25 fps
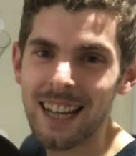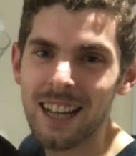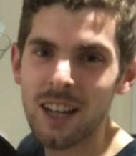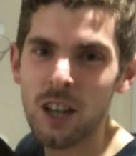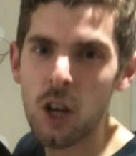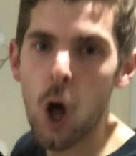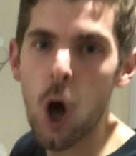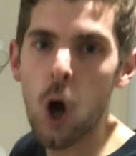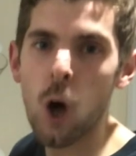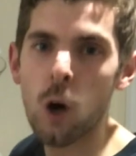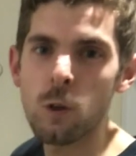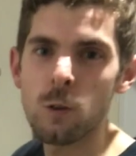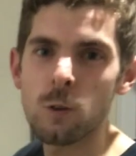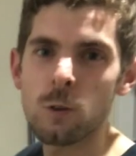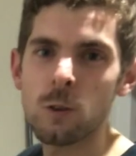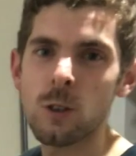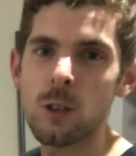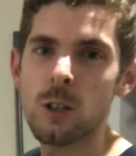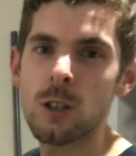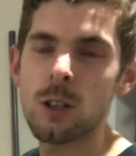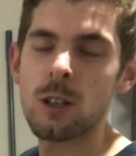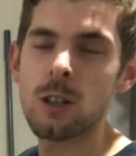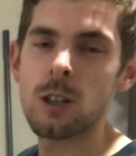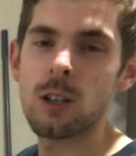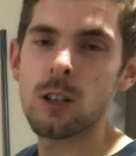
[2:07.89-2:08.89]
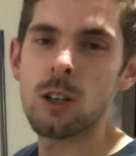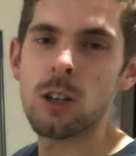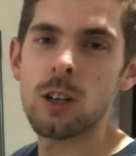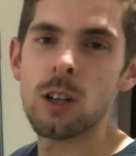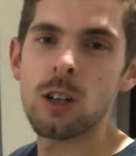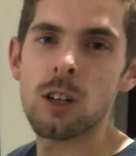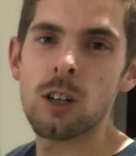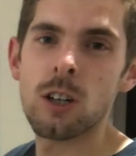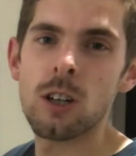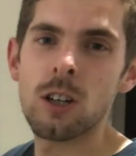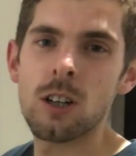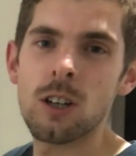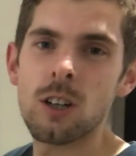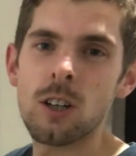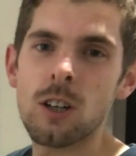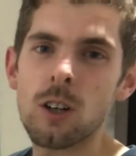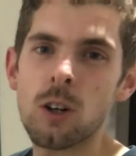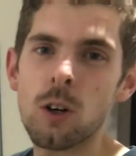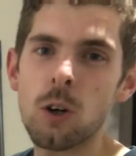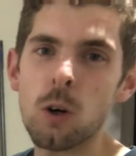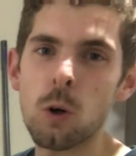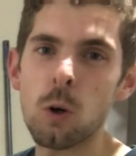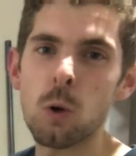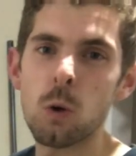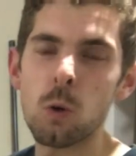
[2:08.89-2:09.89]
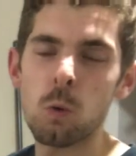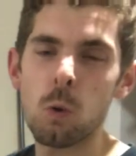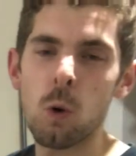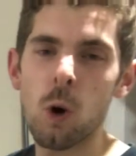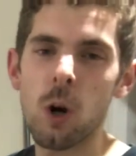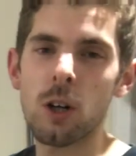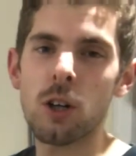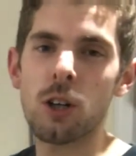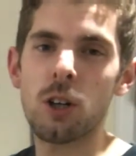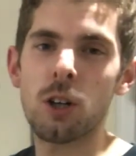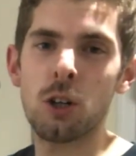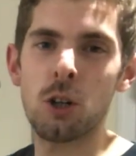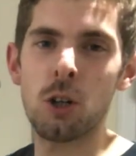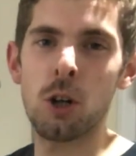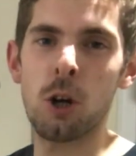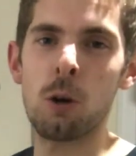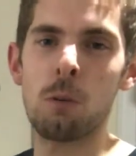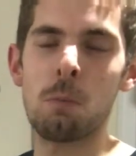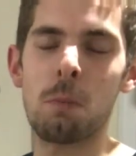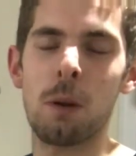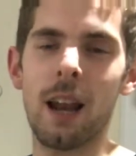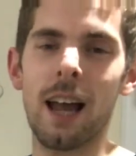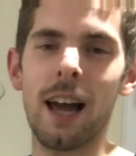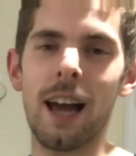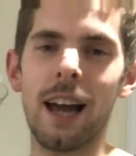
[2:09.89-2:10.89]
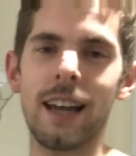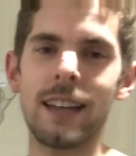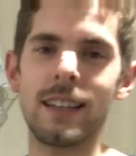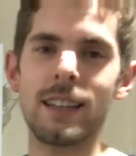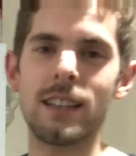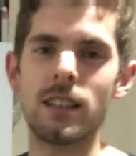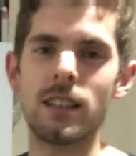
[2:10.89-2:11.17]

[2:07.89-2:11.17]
No, all wok and no play.